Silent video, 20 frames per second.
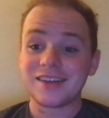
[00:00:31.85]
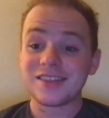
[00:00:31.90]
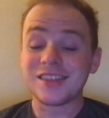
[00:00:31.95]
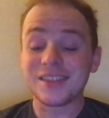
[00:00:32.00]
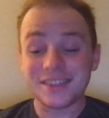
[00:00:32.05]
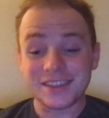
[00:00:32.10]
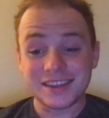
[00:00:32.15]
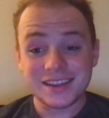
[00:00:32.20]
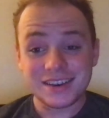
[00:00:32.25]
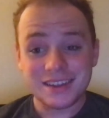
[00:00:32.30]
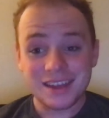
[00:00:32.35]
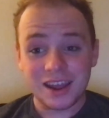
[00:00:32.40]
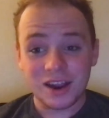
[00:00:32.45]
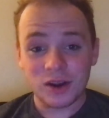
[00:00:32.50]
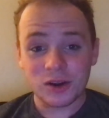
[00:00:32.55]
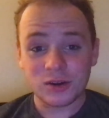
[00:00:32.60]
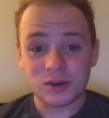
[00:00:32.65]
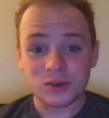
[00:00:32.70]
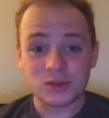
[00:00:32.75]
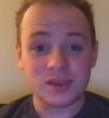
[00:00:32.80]
The lead
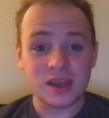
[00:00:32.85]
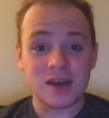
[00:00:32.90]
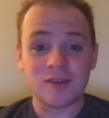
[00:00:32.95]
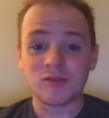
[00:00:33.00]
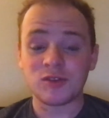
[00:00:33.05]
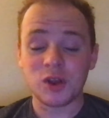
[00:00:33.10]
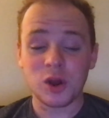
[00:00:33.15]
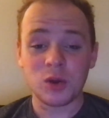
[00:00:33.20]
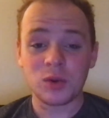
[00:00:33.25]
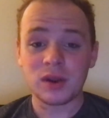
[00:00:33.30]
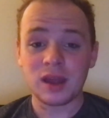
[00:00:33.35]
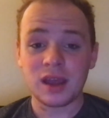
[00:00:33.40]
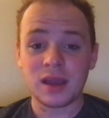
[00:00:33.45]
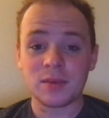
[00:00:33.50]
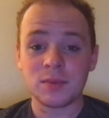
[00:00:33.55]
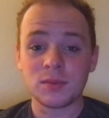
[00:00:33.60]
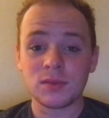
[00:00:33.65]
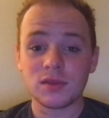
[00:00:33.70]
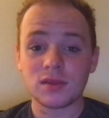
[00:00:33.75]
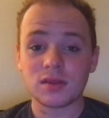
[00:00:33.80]
characters have no
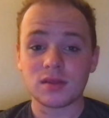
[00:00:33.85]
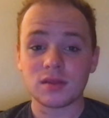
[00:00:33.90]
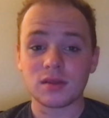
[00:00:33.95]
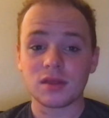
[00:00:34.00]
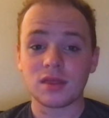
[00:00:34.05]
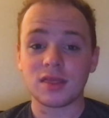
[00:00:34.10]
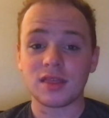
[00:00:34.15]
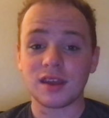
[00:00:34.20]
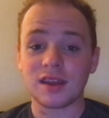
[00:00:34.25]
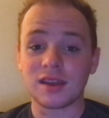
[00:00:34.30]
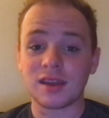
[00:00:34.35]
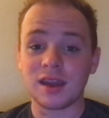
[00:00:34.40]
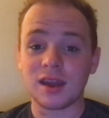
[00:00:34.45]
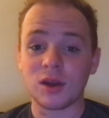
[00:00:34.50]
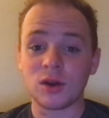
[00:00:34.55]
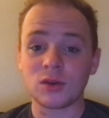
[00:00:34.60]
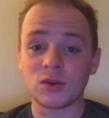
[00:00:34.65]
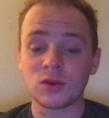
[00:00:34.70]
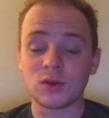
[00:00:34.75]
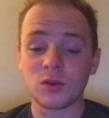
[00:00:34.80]
names. The
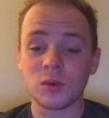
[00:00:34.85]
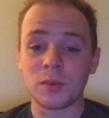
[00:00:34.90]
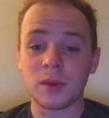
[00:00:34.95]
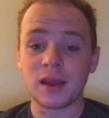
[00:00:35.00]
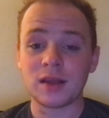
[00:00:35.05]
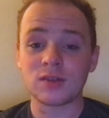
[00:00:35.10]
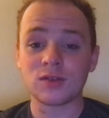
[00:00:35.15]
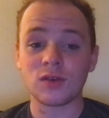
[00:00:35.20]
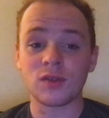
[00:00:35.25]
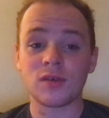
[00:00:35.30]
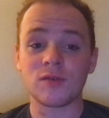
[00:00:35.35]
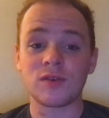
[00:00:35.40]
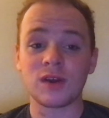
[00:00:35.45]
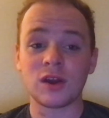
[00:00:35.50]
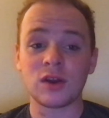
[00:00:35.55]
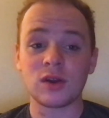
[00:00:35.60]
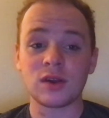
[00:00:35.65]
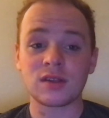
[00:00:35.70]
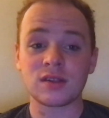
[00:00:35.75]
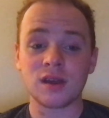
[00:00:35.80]
characters are based on the
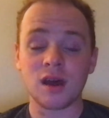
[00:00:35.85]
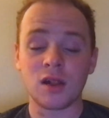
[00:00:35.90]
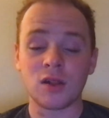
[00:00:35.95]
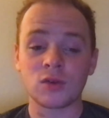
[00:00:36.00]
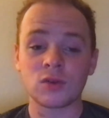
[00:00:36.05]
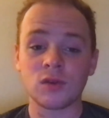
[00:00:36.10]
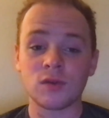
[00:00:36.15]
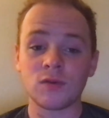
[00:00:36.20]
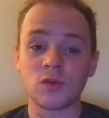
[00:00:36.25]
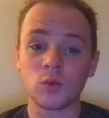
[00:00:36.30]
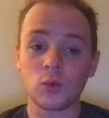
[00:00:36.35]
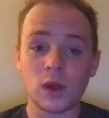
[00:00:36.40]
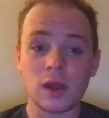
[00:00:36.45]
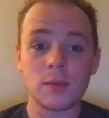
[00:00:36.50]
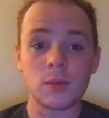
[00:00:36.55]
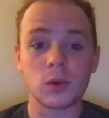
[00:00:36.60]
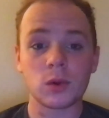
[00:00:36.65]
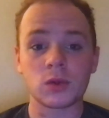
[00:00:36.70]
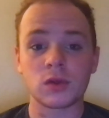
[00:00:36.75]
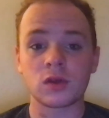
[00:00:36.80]
various colors of the
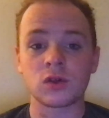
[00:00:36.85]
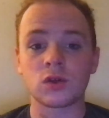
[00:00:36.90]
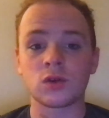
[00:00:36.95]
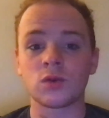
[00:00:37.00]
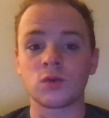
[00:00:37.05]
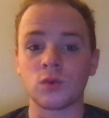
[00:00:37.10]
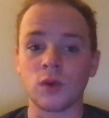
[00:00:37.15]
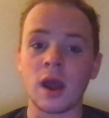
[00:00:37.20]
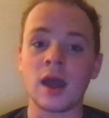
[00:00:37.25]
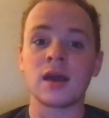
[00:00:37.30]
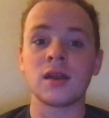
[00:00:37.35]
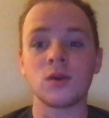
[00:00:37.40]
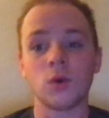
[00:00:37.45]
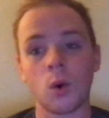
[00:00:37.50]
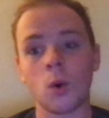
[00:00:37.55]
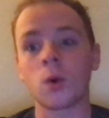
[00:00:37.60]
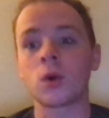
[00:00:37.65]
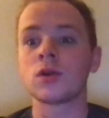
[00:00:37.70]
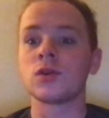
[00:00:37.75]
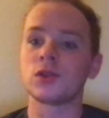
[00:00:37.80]
rainbow, such as red,
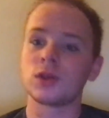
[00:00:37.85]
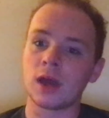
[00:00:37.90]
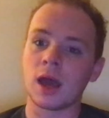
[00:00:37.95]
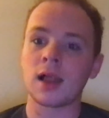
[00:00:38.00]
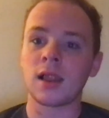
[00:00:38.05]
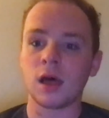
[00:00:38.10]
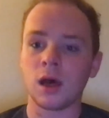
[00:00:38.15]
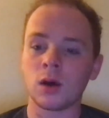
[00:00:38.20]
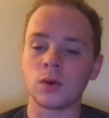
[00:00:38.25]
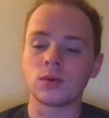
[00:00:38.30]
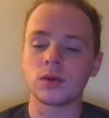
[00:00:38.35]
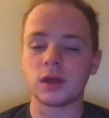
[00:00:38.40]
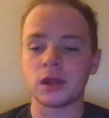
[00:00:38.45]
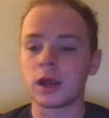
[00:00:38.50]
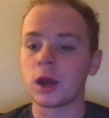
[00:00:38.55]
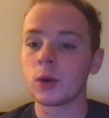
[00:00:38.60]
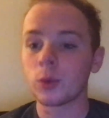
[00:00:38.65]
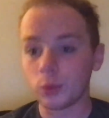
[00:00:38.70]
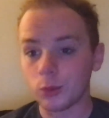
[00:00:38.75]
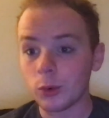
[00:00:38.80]
orange, yellow, you
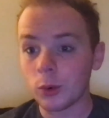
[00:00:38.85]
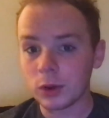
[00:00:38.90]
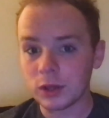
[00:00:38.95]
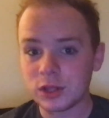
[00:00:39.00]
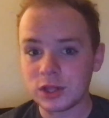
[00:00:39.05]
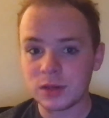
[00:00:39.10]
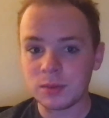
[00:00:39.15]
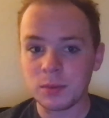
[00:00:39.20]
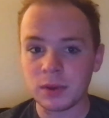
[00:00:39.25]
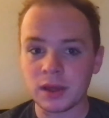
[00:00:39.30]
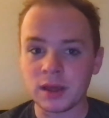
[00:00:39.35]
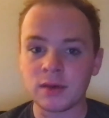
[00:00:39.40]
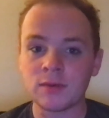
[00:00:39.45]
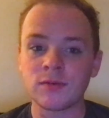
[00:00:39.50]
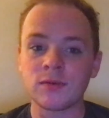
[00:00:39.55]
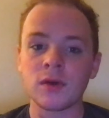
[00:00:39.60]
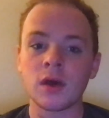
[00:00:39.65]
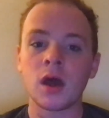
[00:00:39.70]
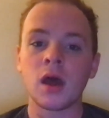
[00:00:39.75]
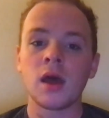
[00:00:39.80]
know, Roy G. Biv,
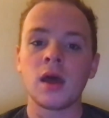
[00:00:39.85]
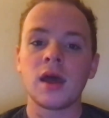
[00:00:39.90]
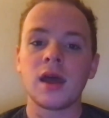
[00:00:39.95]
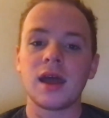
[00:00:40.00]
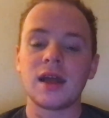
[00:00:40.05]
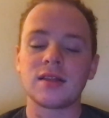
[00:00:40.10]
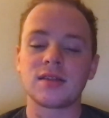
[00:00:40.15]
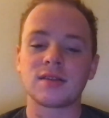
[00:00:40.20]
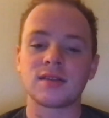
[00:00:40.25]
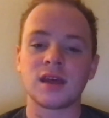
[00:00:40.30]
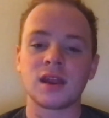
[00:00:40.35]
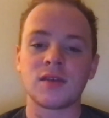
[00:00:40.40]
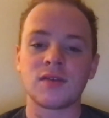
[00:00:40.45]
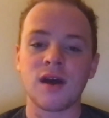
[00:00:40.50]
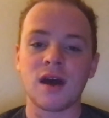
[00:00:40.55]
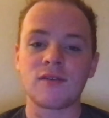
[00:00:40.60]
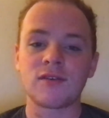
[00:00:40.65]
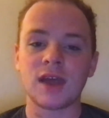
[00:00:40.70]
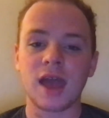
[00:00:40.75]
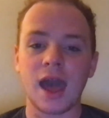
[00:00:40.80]
instead of
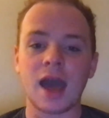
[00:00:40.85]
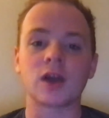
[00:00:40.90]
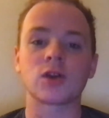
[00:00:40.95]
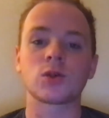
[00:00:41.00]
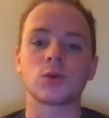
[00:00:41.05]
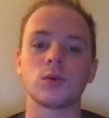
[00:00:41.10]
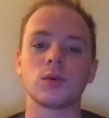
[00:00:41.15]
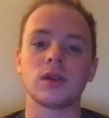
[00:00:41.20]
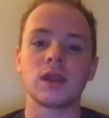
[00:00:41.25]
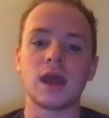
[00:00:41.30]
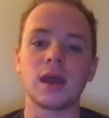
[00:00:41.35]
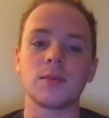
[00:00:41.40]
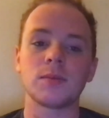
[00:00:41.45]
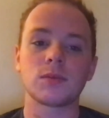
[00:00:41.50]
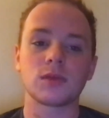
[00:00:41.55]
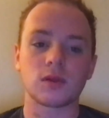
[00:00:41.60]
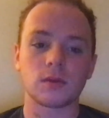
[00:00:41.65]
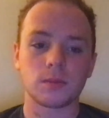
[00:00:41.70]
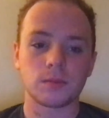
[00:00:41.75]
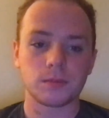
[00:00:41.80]
having actual
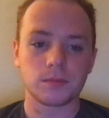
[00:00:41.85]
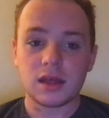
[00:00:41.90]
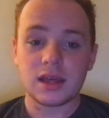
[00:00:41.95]
names.